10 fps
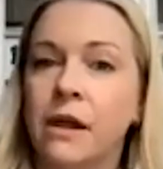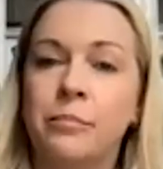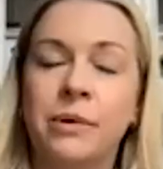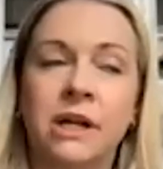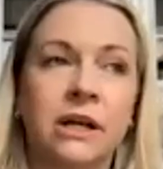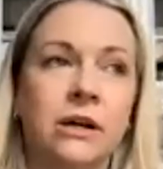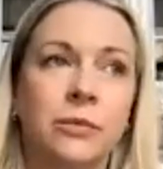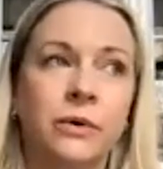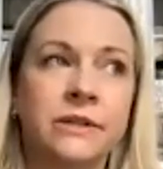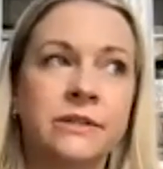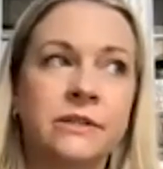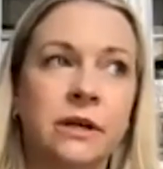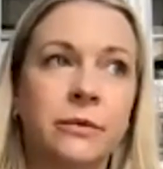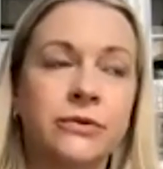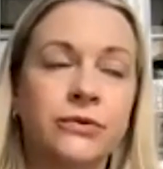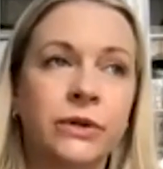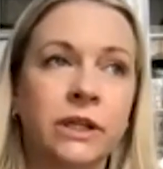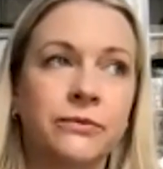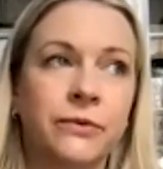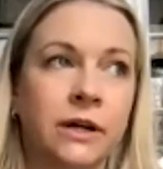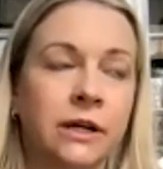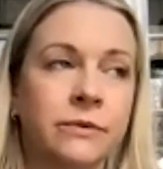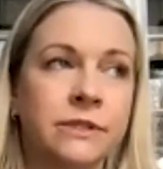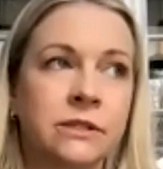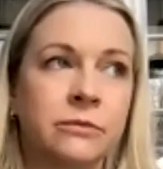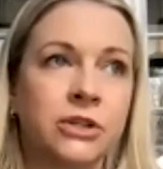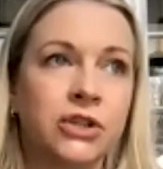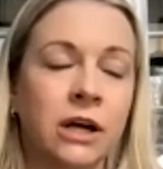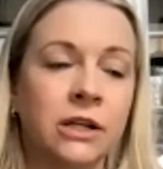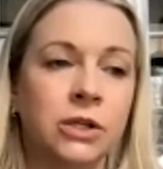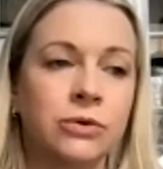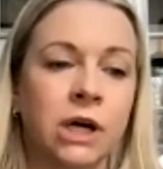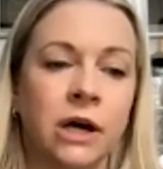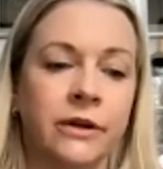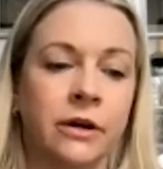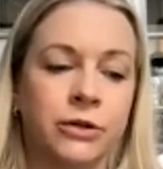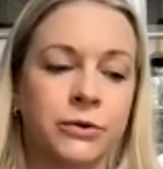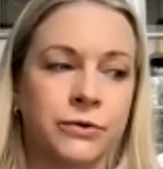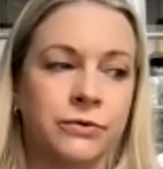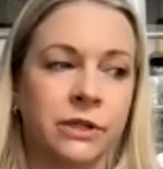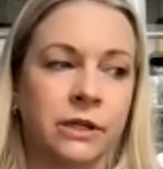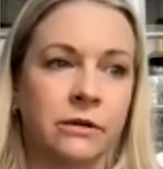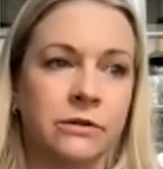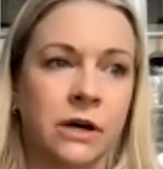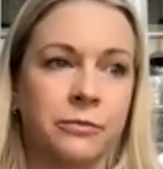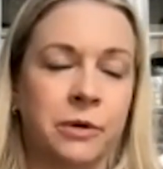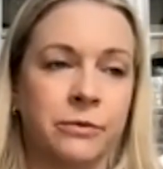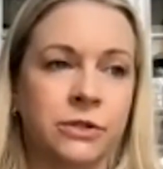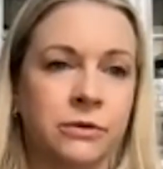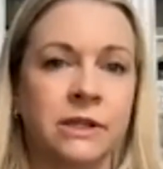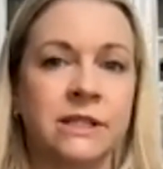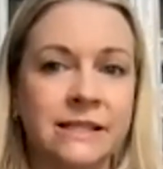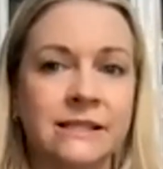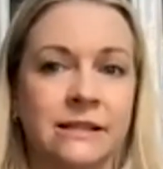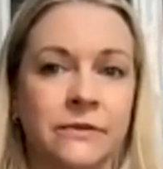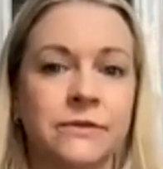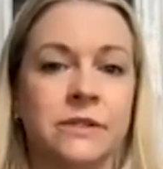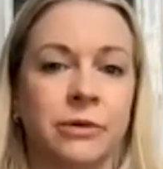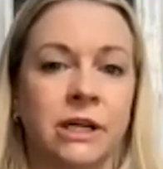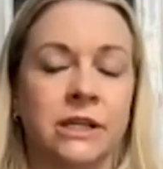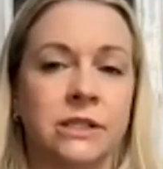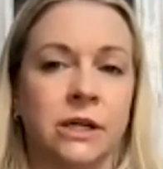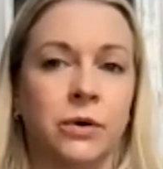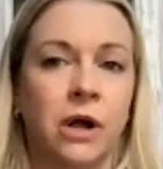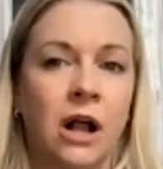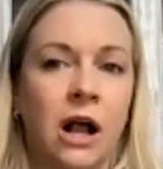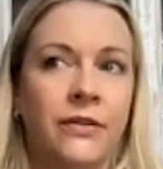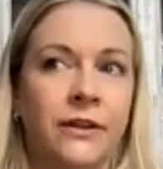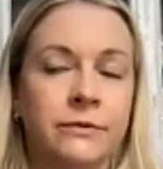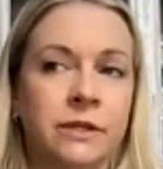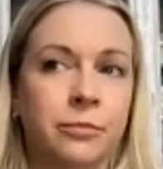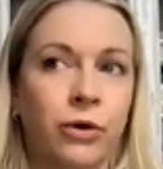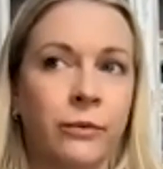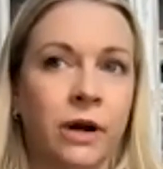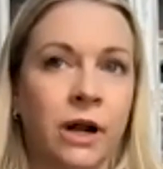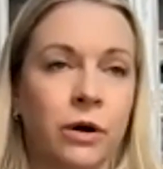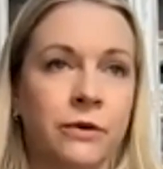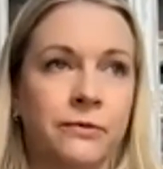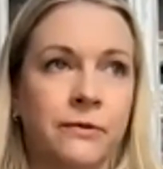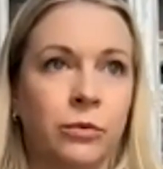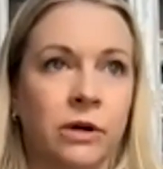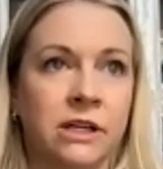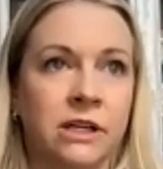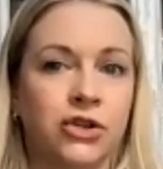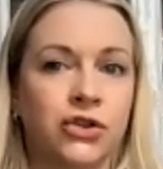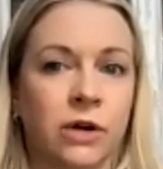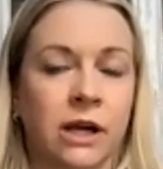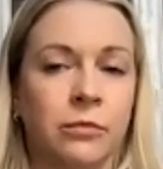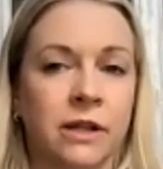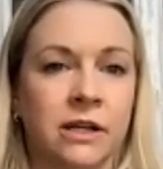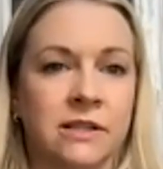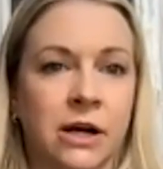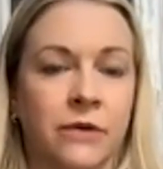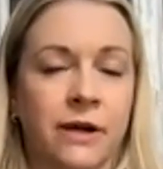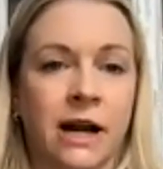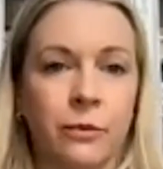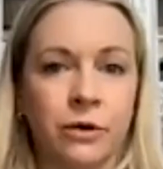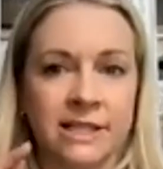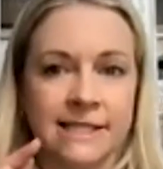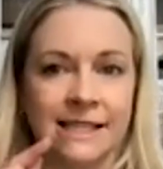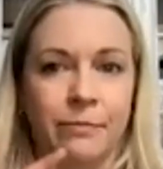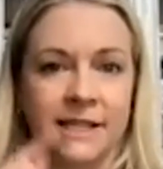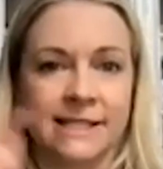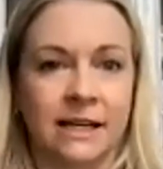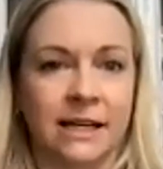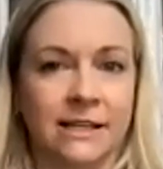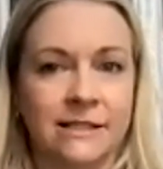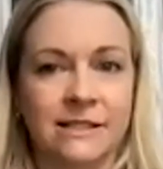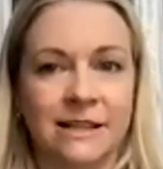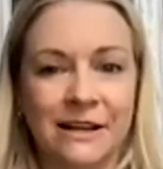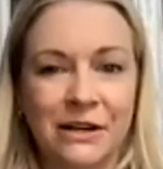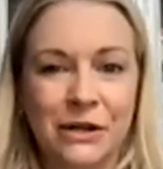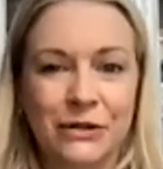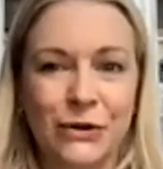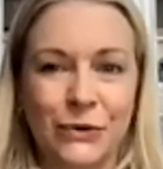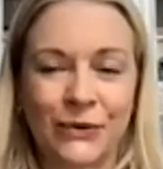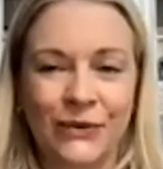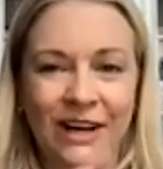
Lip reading: But it was really fun. We shot in Utah though, which was really tough, but it was during the season of Sabrina. So I think there was a point when I worked 51 days straight without a day off, and I wouldn't sleep on Sundays. So